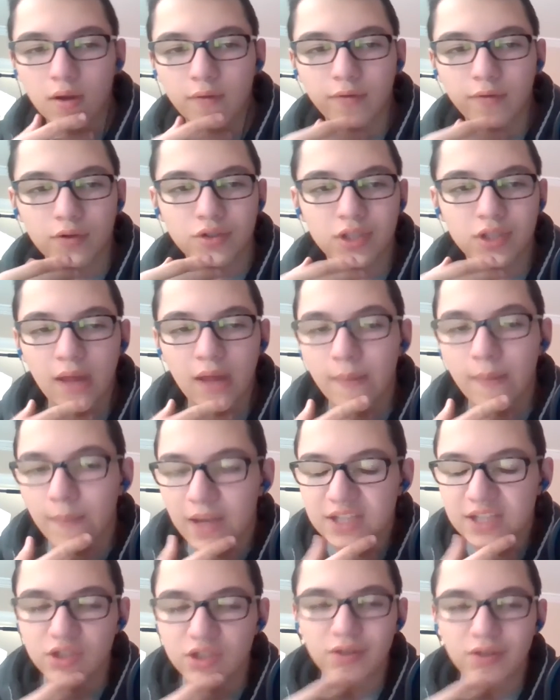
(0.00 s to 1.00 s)
unfortunately that
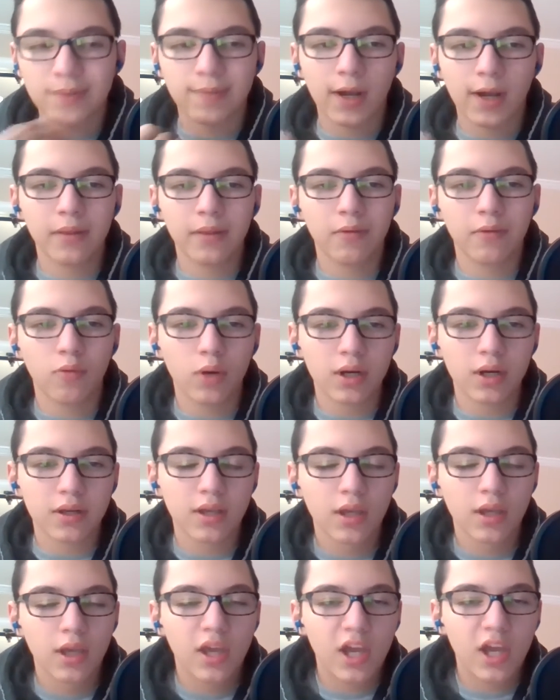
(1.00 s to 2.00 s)
messaging will probably work,
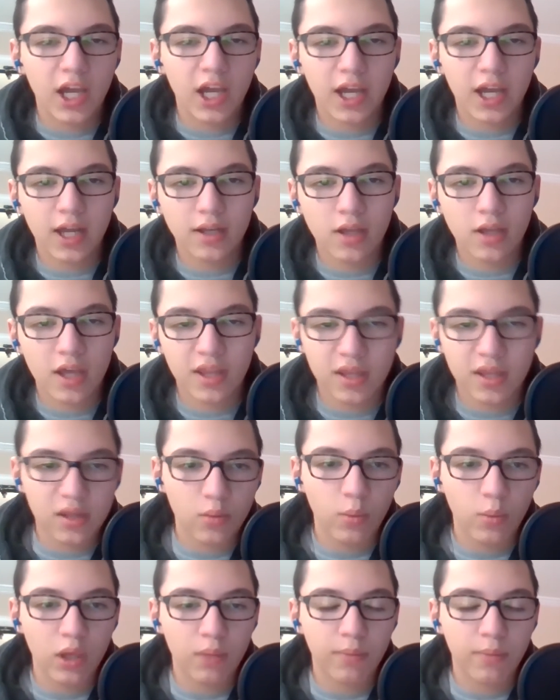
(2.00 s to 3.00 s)
and and then they'll
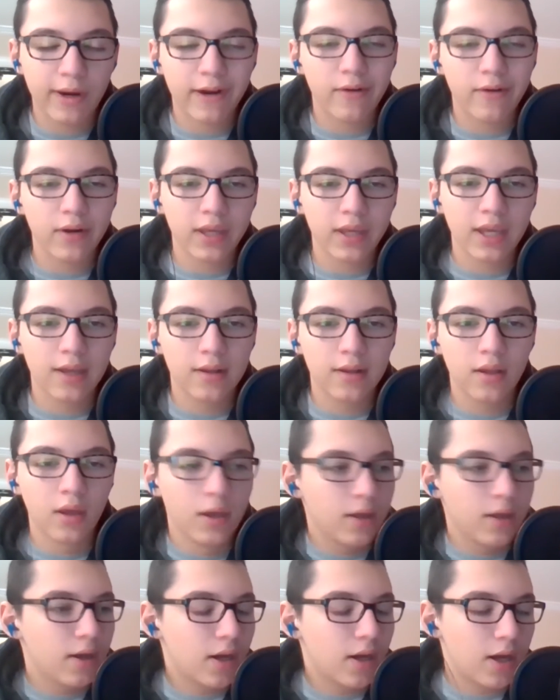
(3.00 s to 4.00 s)
be in power again
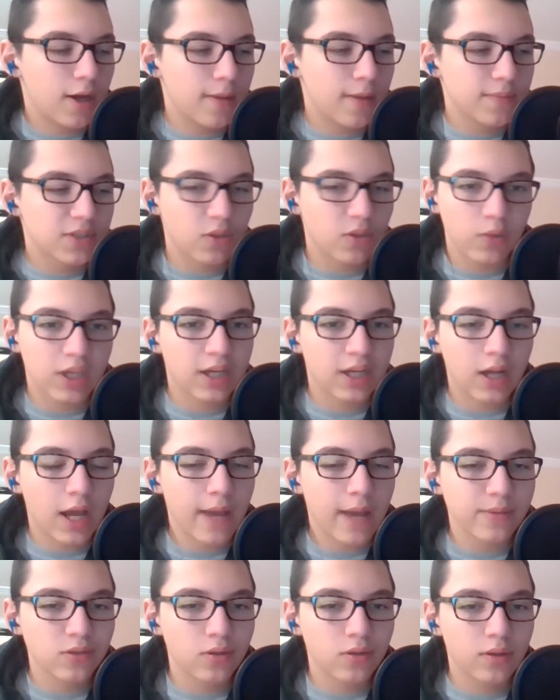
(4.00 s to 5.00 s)
um, so we cannot
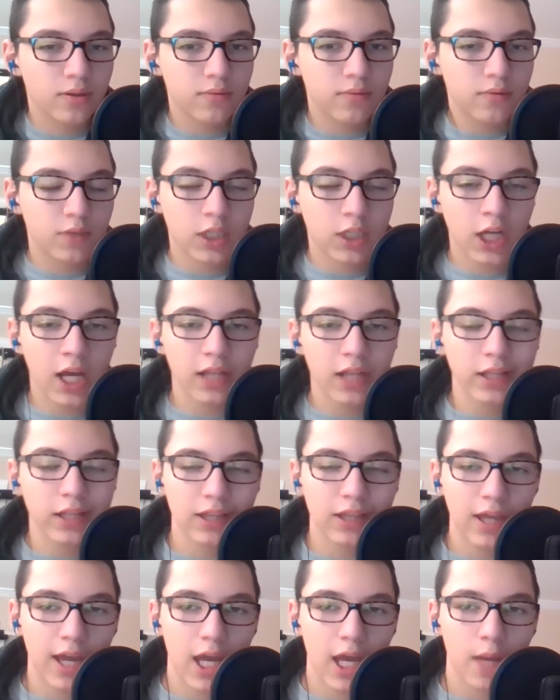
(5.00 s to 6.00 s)
absolutely cannot let
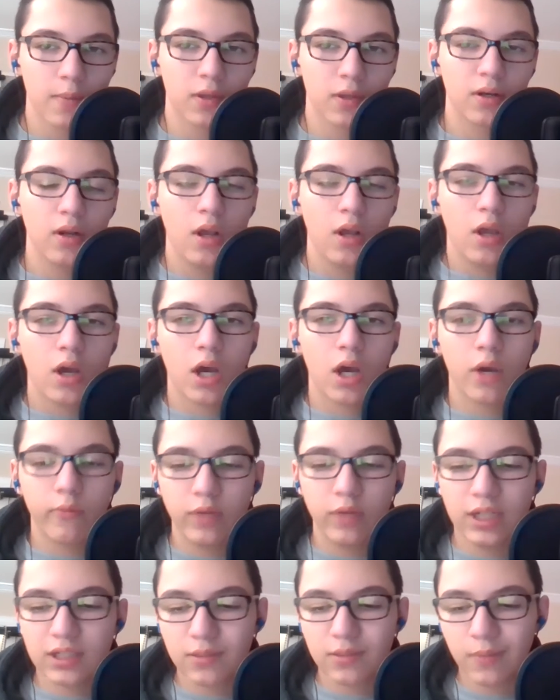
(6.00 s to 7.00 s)
that happen. Um,
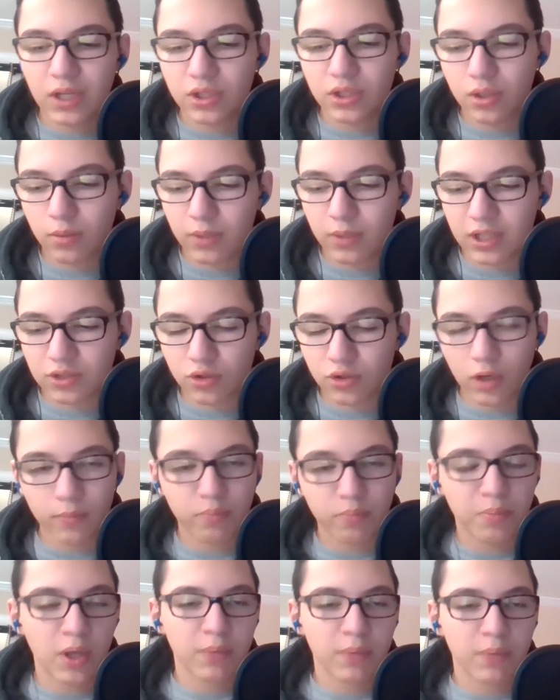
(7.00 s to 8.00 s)
we need to make sure because Trump,
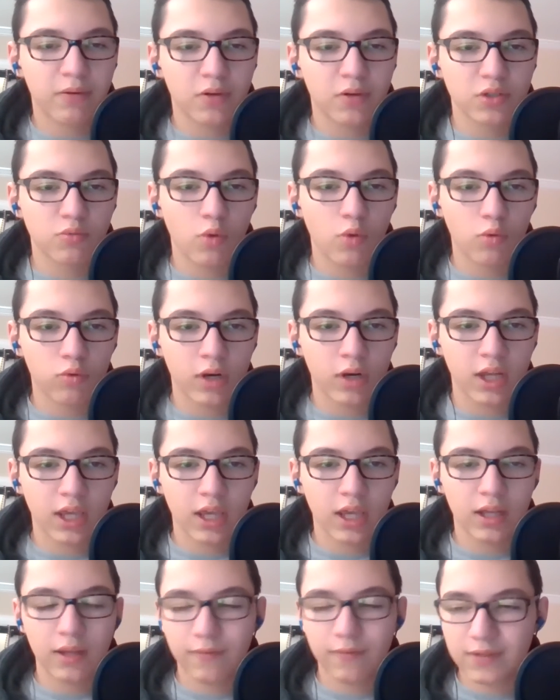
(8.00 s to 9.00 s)
mark my words, will run
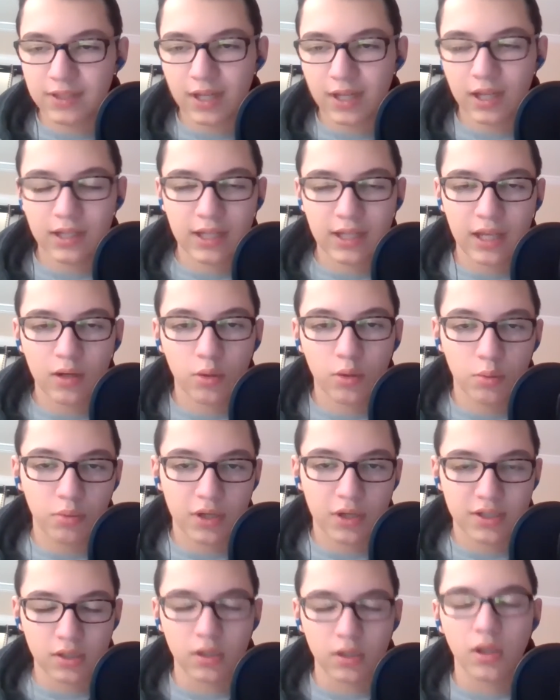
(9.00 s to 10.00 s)
again. If he's not dead or in
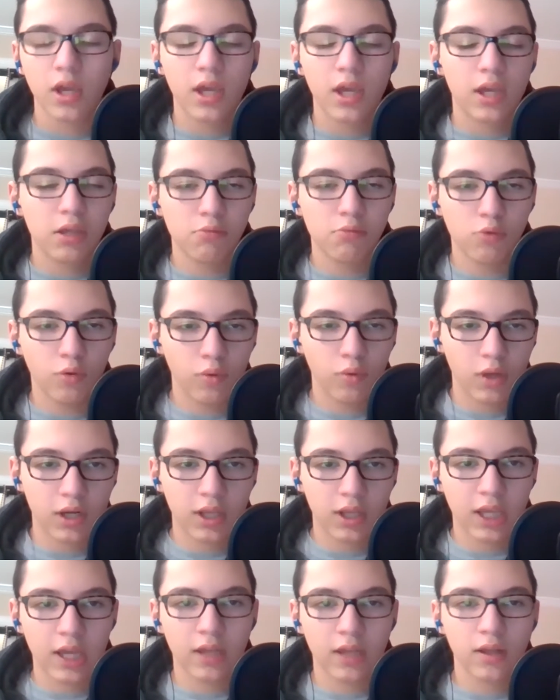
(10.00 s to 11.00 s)
prison, he will run
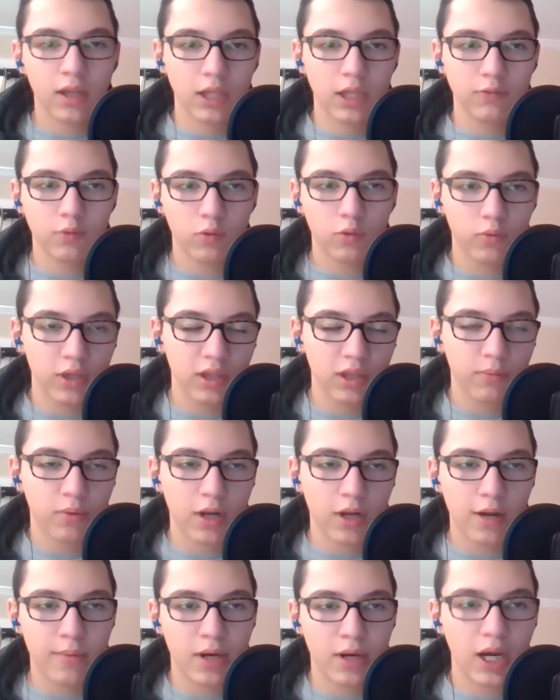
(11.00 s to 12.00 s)
again. He will win the
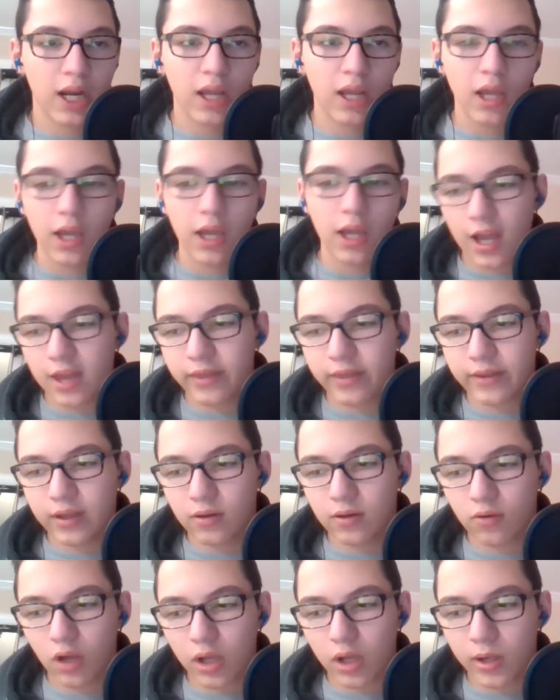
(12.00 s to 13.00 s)
primary, and
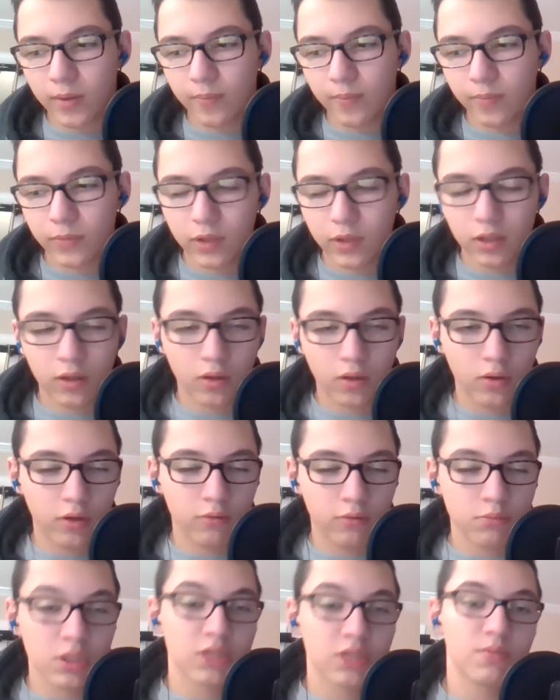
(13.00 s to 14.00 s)
then um, you know it
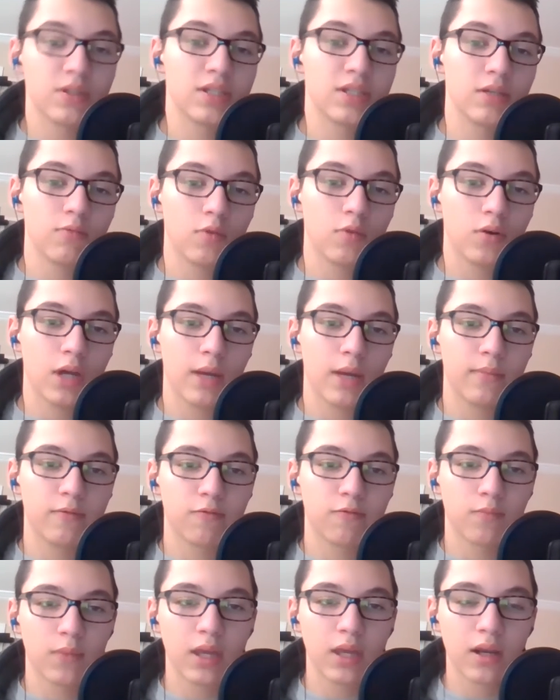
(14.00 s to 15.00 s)
remains to be seen what will happen
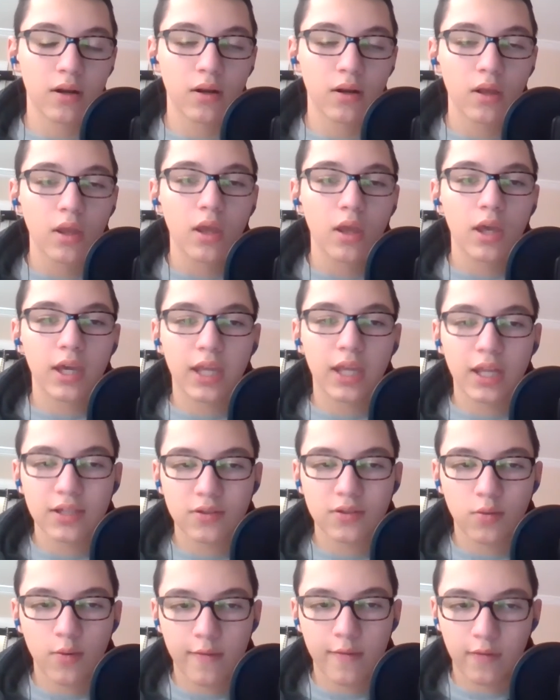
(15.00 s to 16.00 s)
from there
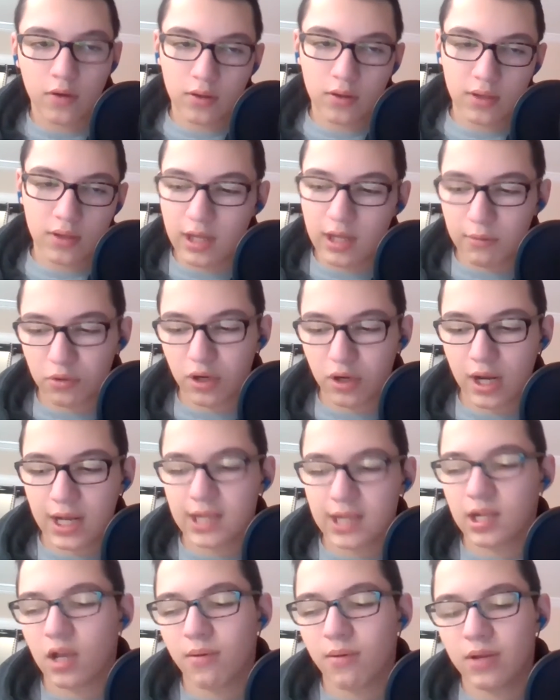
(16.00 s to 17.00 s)
against whoever the
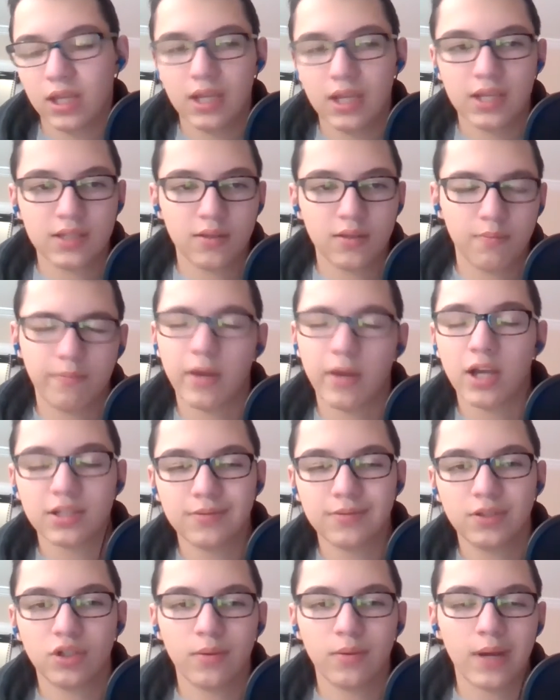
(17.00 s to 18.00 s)
Democratic nominee is,
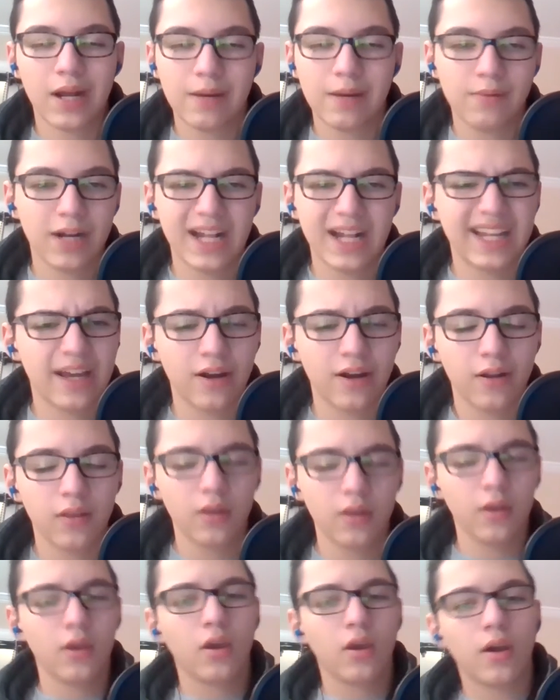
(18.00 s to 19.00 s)
possibly Joe Biden, but I doubt it.
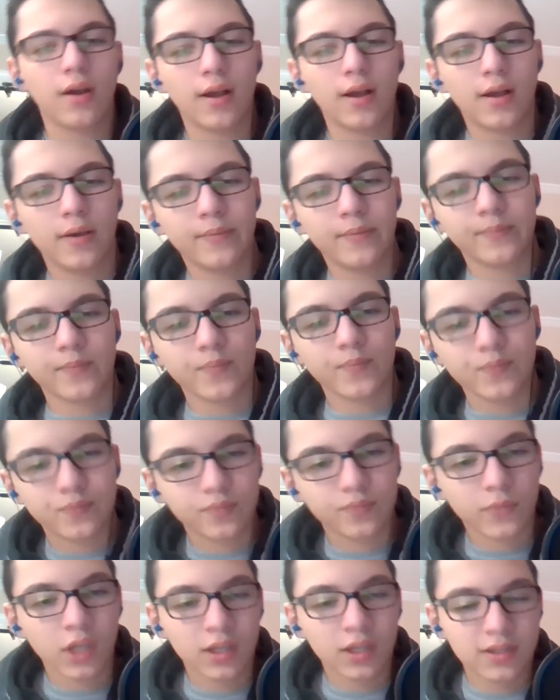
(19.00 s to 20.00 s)
Um,
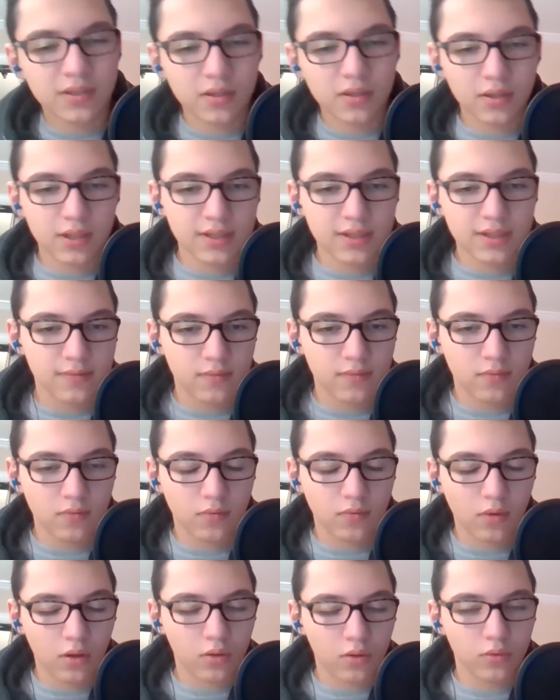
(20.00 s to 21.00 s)
he's he's
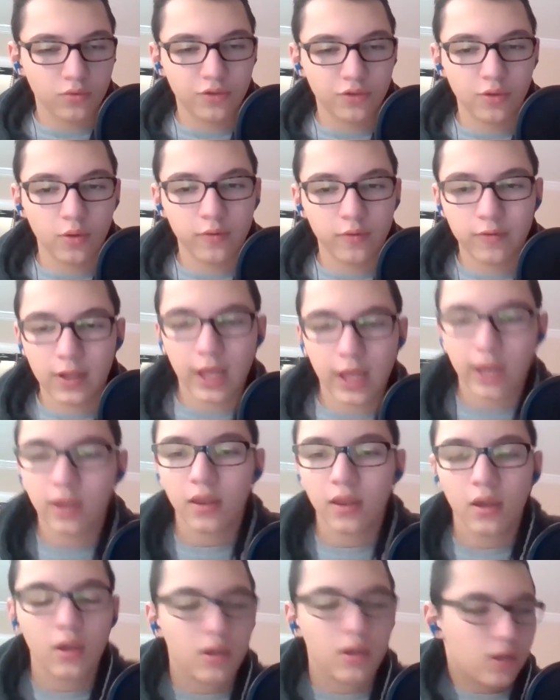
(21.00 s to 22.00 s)
a little too old for that.
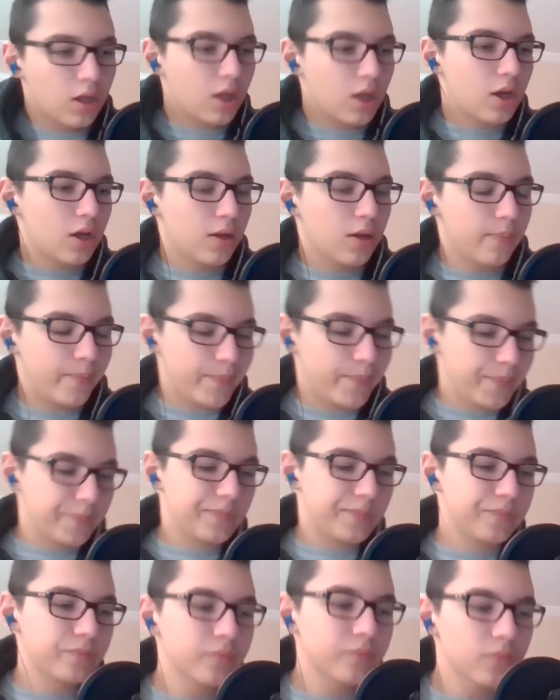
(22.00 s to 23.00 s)
Um,
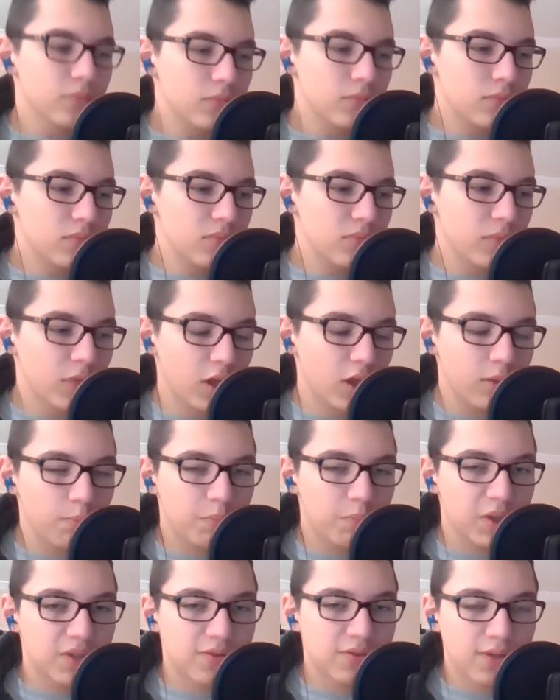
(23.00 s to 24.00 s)

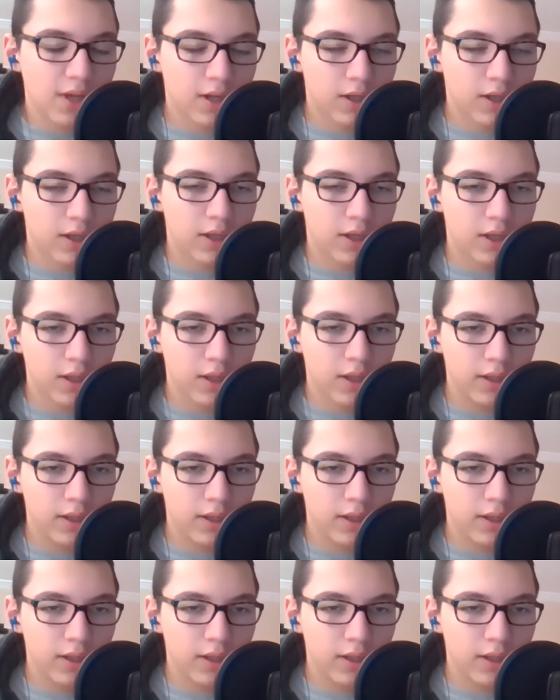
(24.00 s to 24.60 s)
but uh,